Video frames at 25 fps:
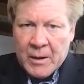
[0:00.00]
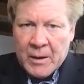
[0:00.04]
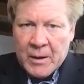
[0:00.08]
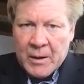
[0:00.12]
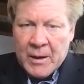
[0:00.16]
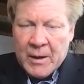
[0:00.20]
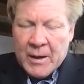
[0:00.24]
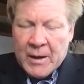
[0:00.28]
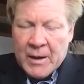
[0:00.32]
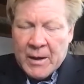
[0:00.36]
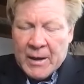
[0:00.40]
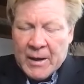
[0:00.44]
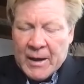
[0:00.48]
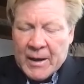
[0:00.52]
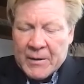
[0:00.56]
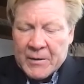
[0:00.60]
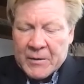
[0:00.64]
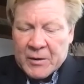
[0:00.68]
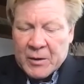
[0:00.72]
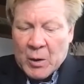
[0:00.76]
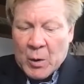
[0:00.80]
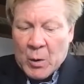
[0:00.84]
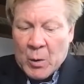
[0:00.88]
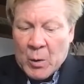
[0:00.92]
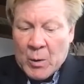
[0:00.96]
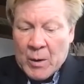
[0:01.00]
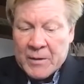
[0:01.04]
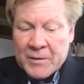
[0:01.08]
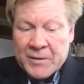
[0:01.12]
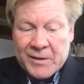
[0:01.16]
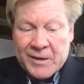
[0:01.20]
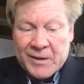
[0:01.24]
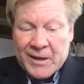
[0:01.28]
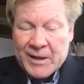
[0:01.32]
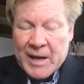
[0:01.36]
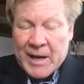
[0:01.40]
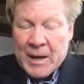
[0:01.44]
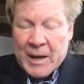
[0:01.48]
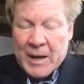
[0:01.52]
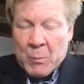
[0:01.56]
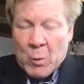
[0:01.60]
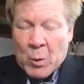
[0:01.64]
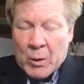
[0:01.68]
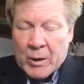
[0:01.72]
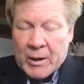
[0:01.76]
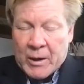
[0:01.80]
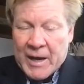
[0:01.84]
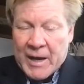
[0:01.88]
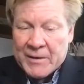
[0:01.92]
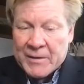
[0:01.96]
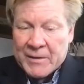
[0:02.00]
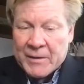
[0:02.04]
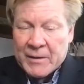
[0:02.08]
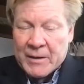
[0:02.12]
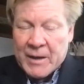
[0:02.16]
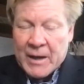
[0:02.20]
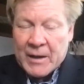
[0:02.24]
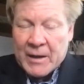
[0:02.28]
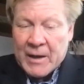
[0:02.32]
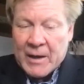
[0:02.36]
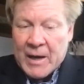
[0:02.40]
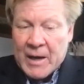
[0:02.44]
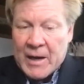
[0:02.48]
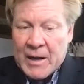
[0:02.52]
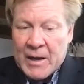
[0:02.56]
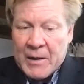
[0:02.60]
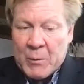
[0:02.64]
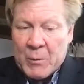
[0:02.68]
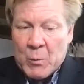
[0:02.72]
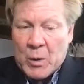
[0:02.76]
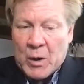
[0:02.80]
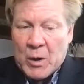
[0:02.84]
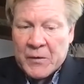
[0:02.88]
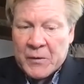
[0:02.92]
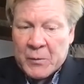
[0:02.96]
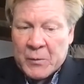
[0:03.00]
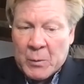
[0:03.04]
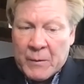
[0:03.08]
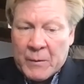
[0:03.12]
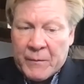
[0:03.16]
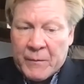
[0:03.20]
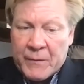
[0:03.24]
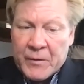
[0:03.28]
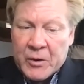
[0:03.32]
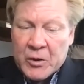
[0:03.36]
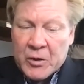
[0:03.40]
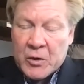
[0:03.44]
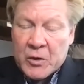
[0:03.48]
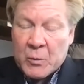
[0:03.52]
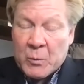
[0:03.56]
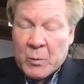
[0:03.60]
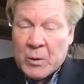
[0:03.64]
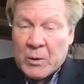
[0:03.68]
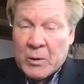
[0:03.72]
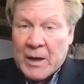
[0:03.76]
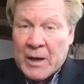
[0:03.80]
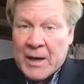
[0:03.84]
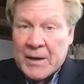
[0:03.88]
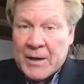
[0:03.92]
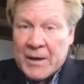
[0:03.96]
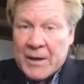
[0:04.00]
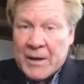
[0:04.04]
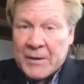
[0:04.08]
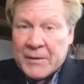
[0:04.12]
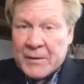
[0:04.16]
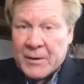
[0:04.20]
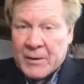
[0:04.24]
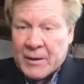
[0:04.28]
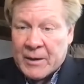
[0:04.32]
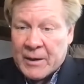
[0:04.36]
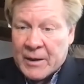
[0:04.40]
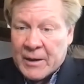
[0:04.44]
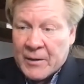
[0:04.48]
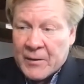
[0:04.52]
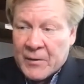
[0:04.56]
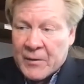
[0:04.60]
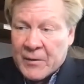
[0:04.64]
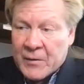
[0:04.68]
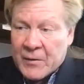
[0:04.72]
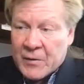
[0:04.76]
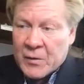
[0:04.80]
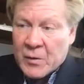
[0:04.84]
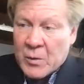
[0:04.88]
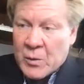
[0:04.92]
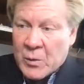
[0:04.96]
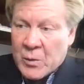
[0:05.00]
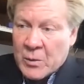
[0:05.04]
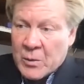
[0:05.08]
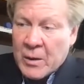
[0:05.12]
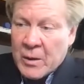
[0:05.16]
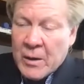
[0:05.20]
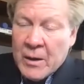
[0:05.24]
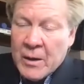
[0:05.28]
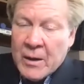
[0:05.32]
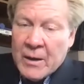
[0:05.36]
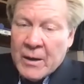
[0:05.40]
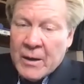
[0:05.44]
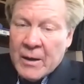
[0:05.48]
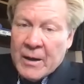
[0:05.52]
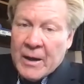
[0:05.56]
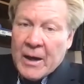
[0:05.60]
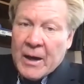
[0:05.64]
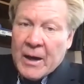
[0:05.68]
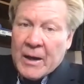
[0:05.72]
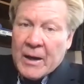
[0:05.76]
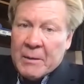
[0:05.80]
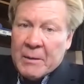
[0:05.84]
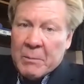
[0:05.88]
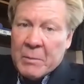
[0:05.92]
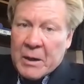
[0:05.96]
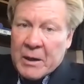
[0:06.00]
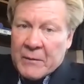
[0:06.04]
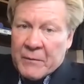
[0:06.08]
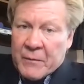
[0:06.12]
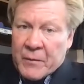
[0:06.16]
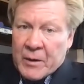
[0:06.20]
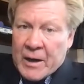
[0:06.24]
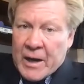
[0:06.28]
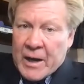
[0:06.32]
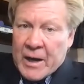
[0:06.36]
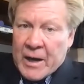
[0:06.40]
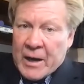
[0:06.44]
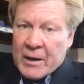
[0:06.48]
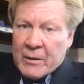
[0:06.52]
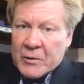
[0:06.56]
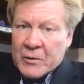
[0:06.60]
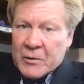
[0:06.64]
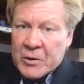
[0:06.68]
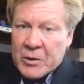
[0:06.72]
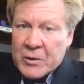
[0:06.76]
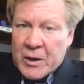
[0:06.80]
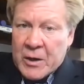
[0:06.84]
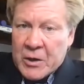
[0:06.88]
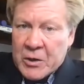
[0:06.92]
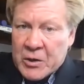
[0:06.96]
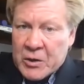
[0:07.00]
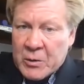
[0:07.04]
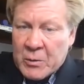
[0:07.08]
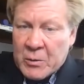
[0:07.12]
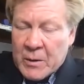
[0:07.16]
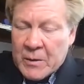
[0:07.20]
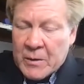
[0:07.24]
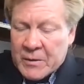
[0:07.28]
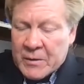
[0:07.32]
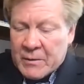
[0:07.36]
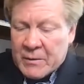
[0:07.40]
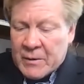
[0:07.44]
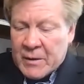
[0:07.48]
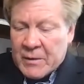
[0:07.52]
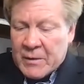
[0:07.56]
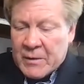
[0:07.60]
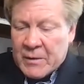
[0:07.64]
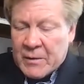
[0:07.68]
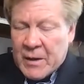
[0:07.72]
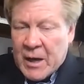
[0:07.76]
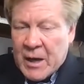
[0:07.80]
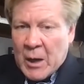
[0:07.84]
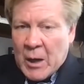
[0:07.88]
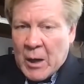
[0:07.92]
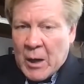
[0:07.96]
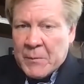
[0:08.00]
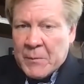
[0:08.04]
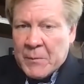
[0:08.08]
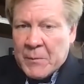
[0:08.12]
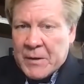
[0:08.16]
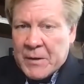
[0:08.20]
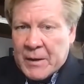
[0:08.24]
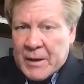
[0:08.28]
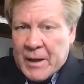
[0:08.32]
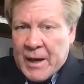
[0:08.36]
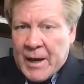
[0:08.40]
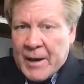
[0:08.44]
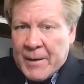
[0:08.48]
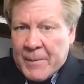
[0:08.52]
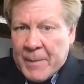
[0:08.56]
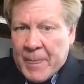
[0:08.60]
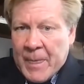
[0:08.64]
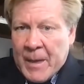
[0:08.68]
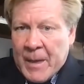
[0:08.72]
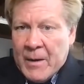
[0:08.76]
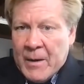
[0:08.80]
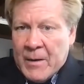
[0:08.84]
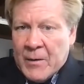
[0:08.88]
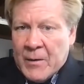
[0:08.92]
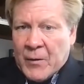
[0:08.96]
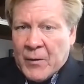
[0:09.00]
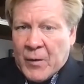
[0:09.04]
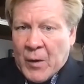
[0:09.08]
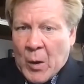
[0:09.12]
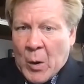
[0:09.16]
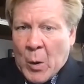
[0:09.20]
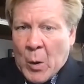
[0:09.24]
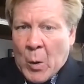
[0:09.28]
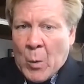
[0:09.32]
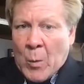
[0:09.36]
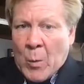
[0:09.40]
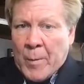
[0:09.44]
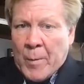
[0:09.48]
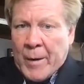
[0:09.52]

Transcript: And so it's going to take more cases like that. I think also when physicians realize they're going to get sued and be for negligent issuance, it helps in that. So,